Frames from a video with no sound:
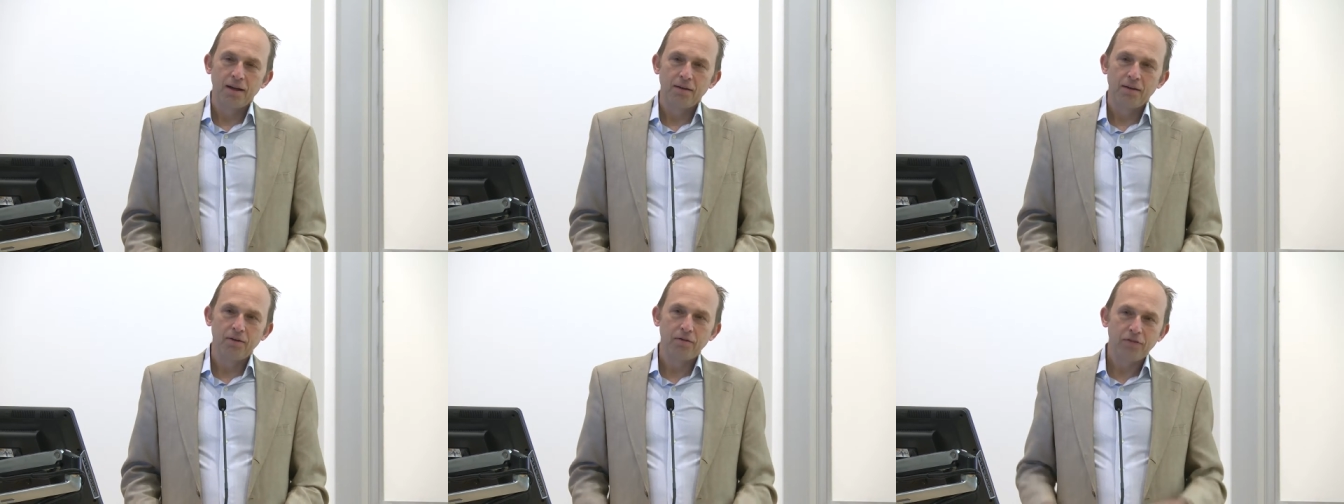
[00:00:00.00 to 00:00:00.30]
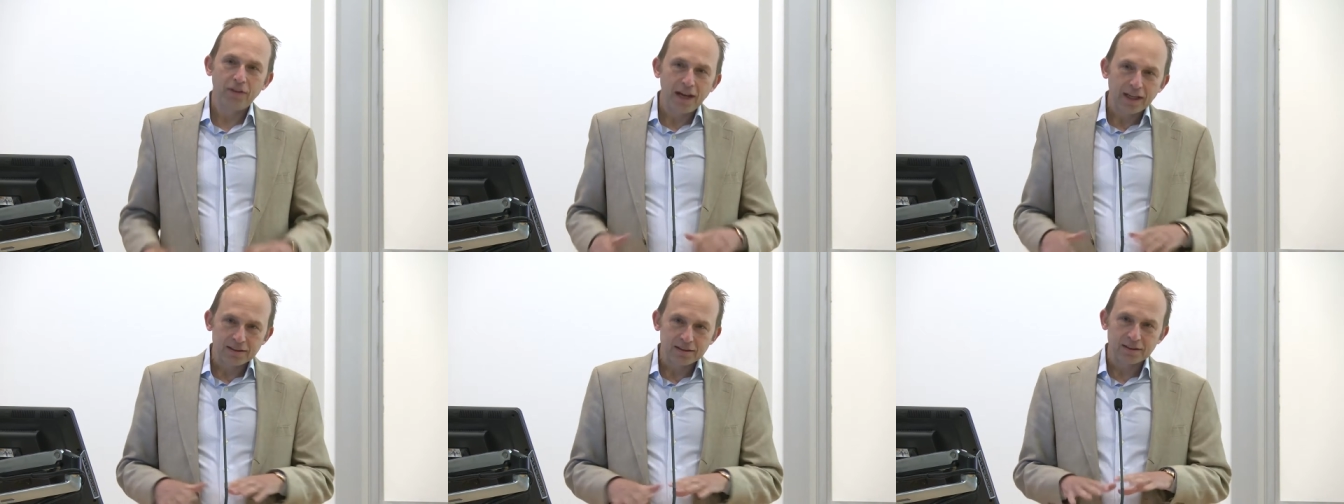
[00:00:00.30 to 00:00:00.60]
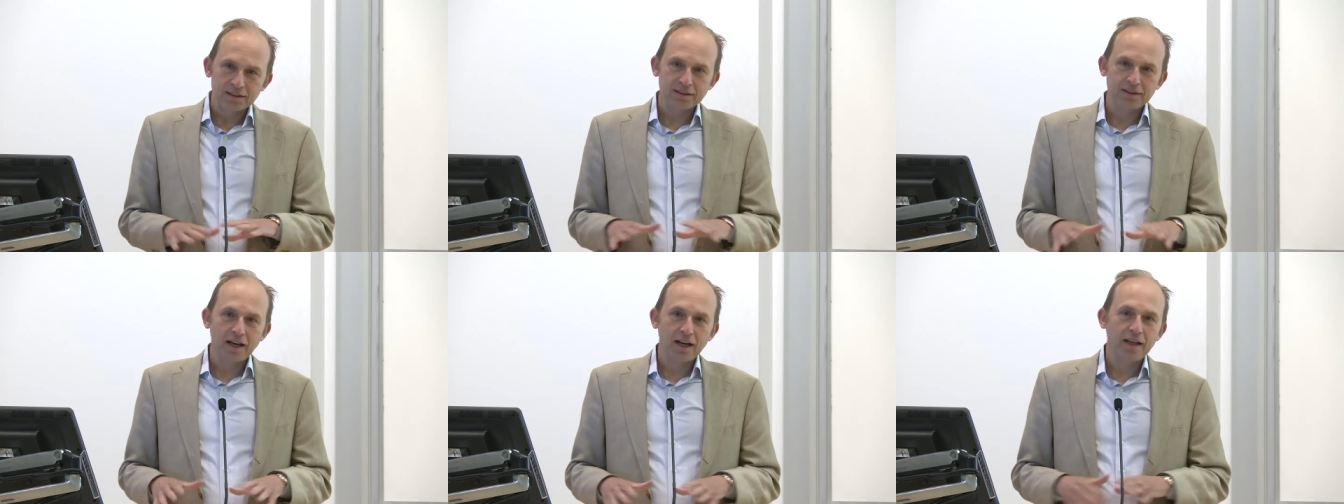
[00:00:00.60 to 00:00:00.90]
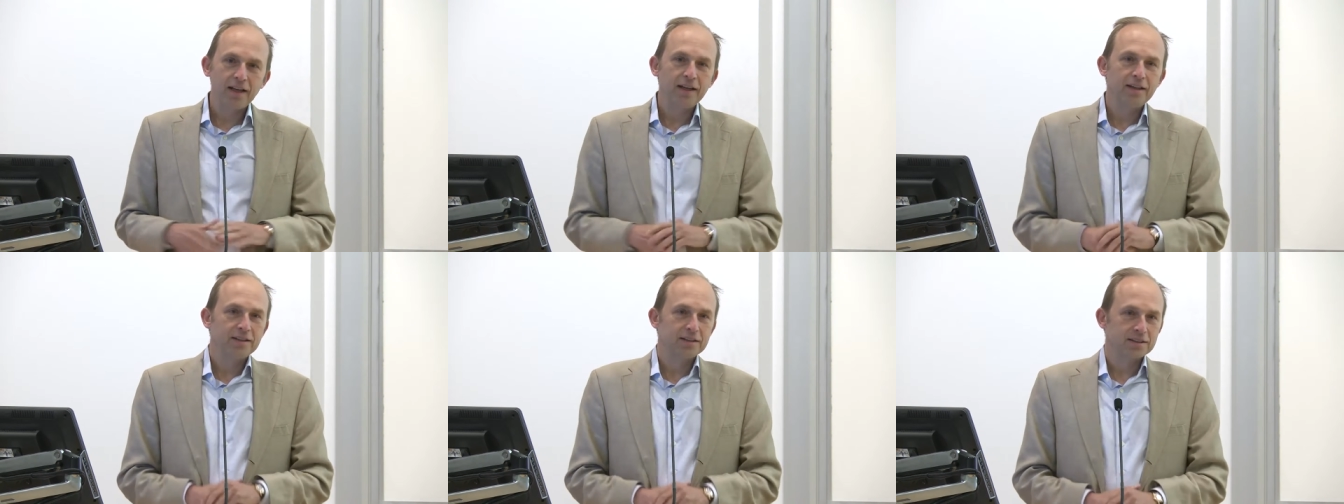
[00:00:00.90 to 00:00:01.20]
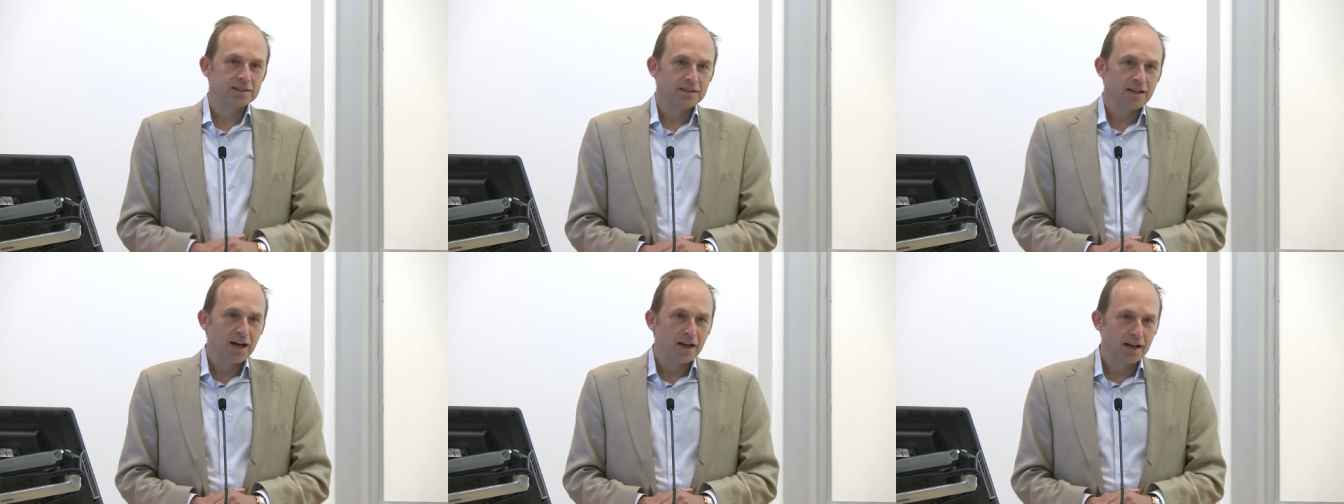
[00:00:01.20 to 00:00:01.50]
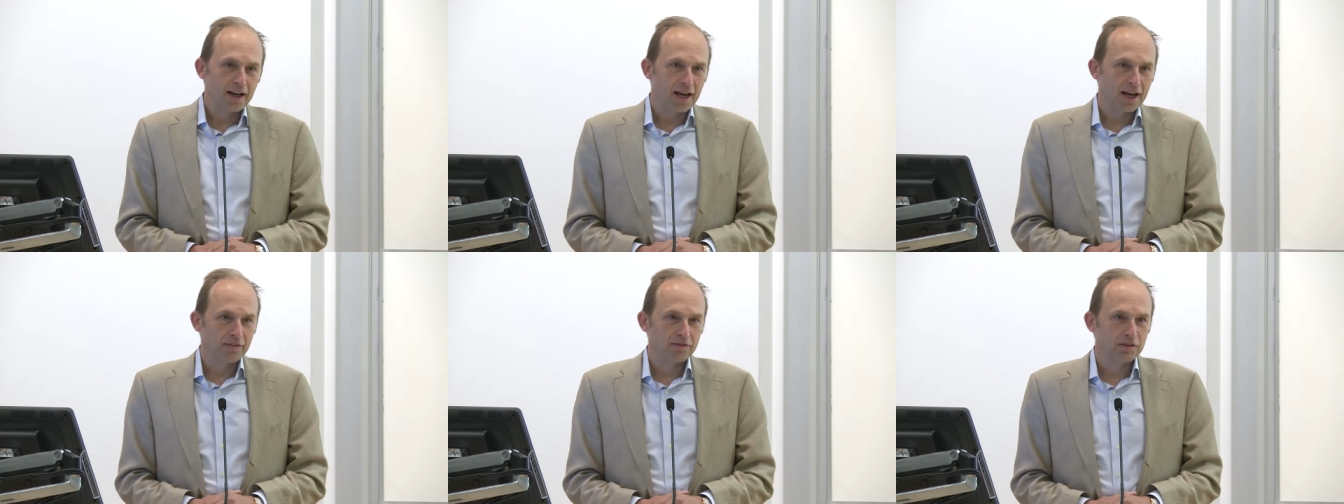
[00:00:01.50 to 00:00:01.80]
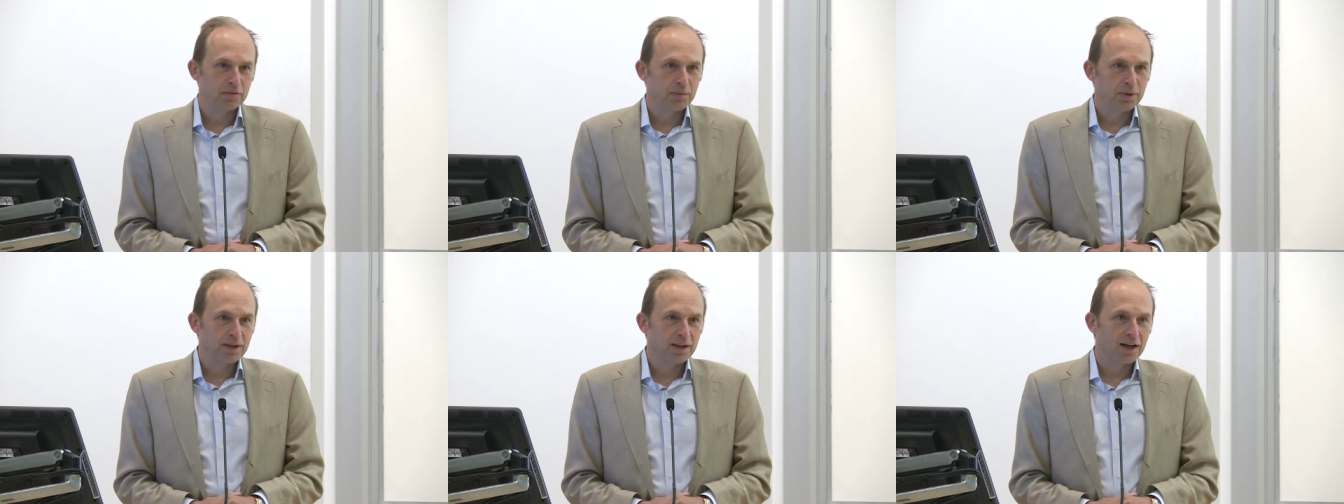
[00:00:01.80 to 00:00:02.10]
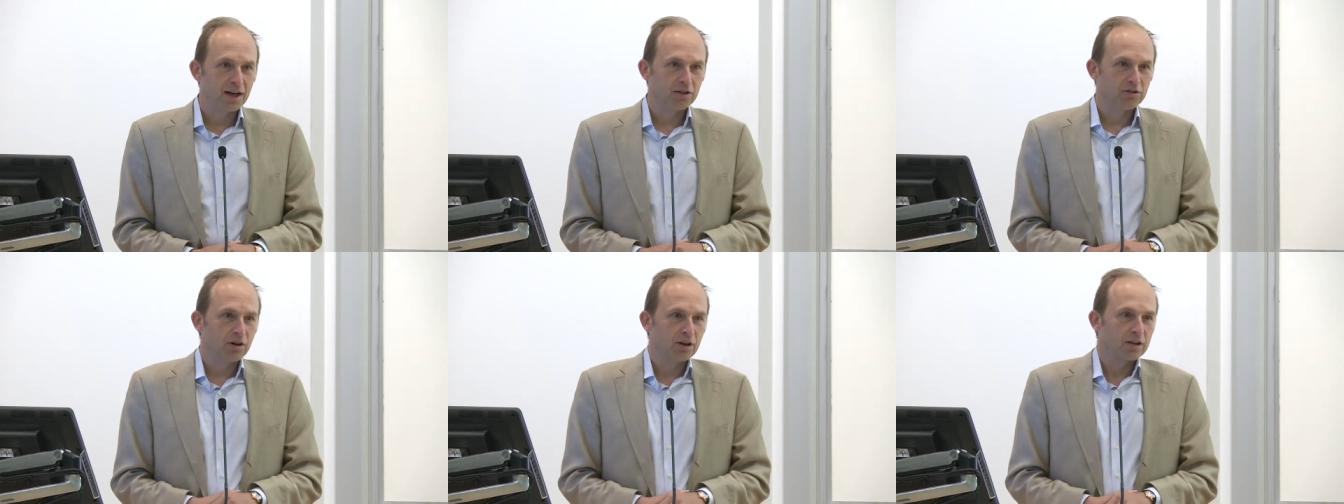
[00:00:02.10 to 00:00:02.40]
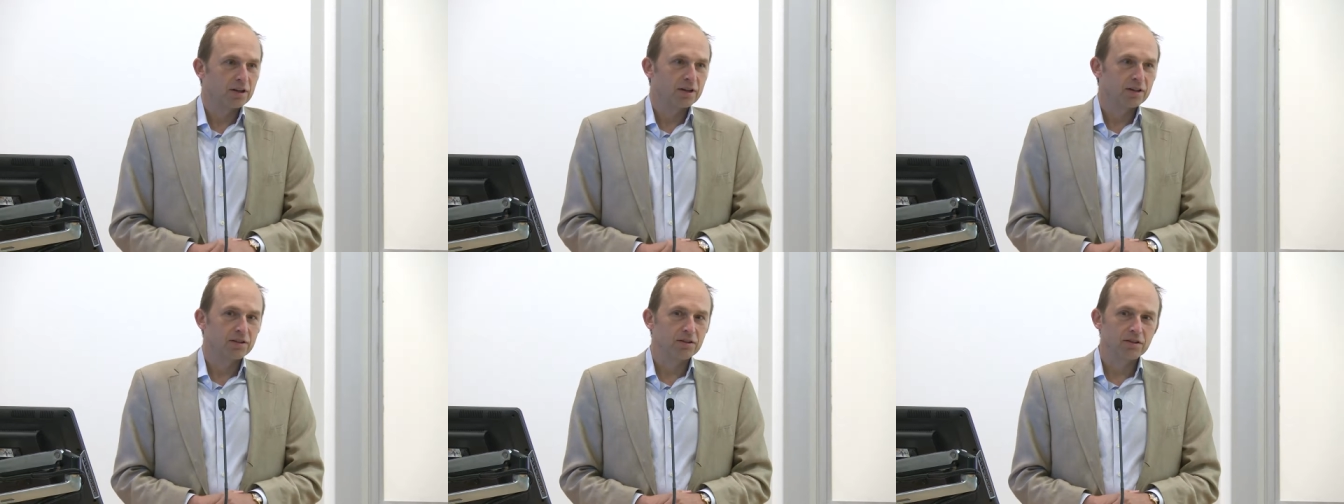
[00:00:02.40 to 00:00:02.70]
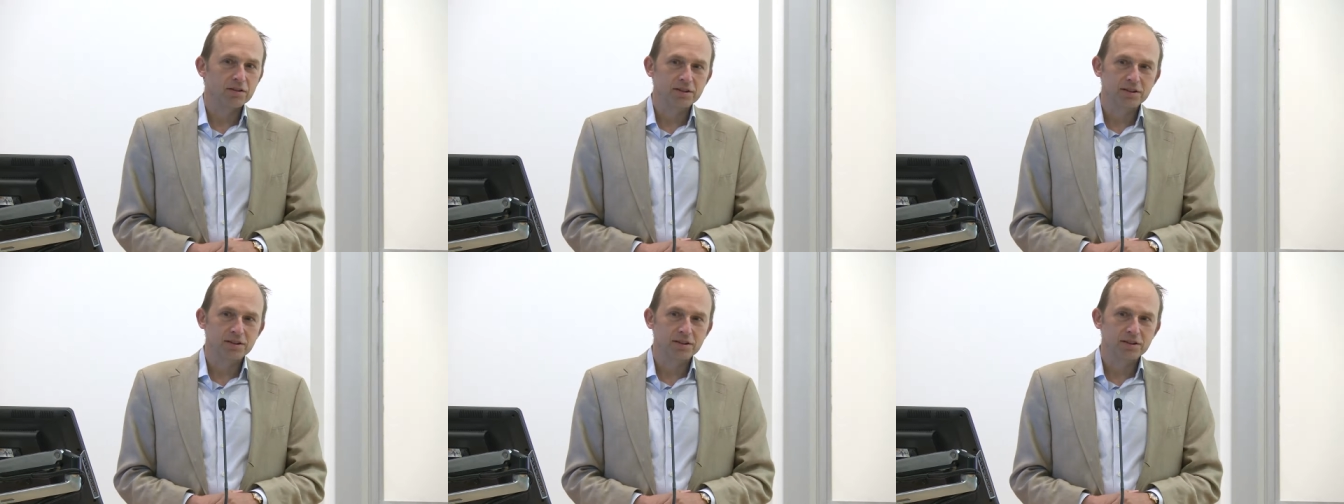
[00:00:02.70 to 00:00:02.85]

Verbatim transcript: in fact, society does not have to be hierarchical.